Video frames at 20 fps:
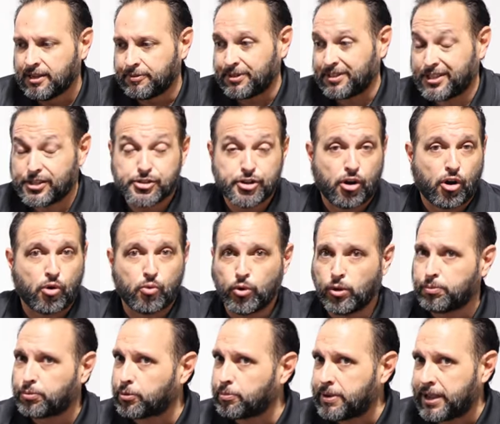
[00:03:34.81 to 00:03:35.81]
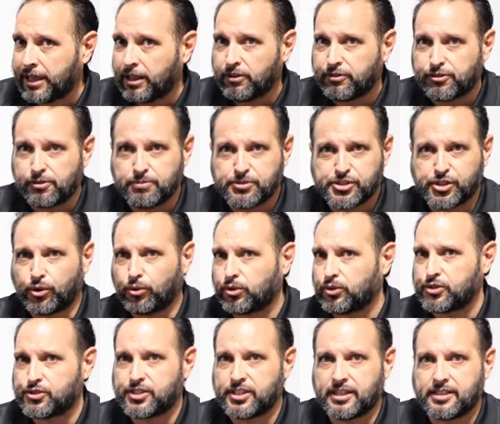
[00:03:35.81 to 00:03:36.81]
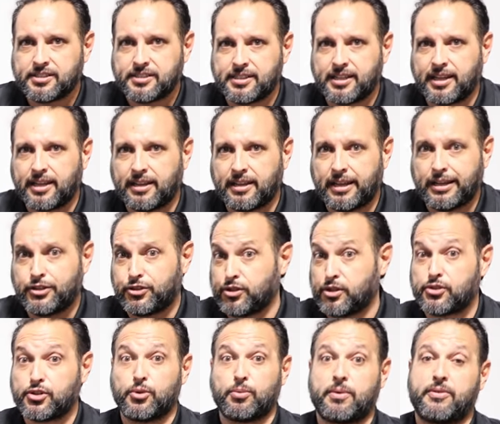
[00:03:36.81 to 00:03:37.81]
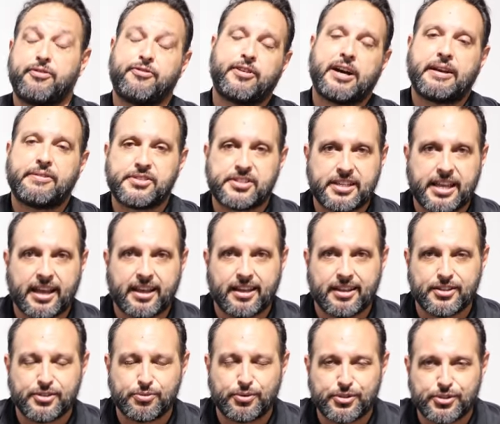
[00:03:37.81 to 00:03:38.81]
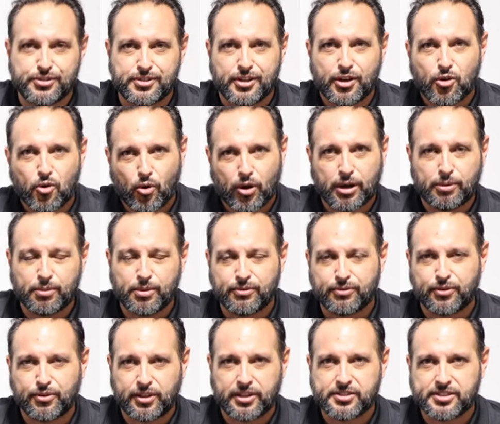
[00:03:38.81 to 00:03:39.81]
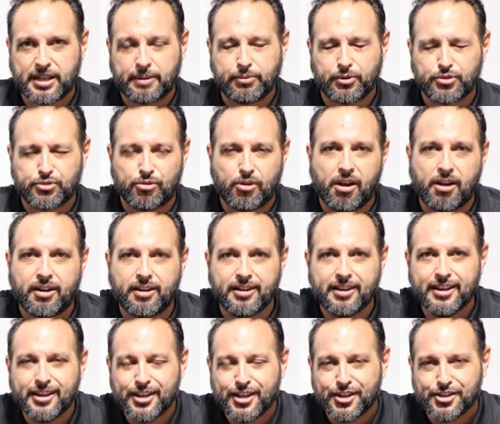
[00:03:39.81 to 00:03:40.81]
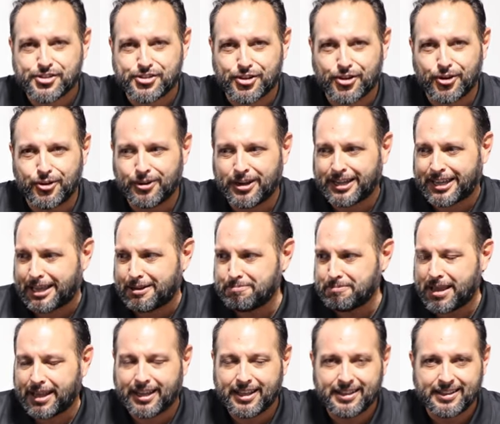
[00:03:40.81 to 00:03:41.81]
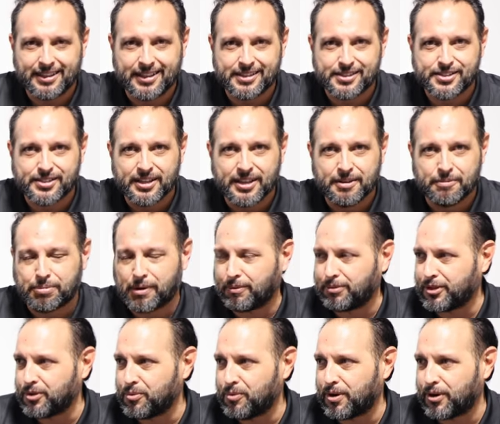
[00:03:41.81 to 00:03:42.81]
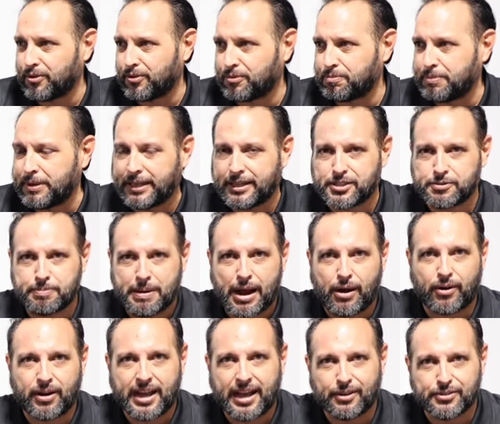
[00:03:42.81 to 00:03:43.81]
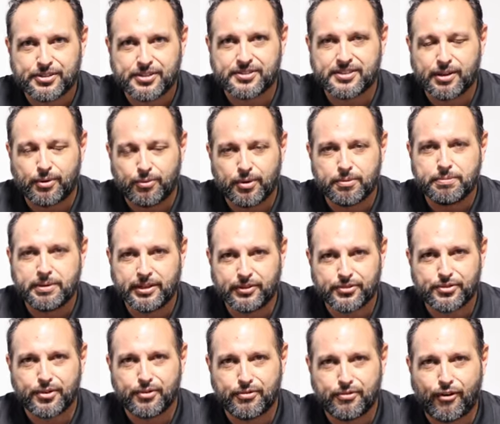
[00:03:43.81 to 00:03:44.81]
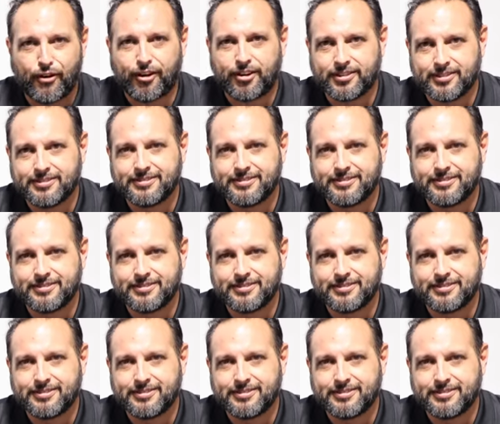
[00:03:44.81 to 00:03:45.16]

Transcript: I mean, this car will propel from 0 to 60 in just over 5 seconds, which is incredible for this type of truck. So again, making this probably one of the biggest powerhouses that we've built so far.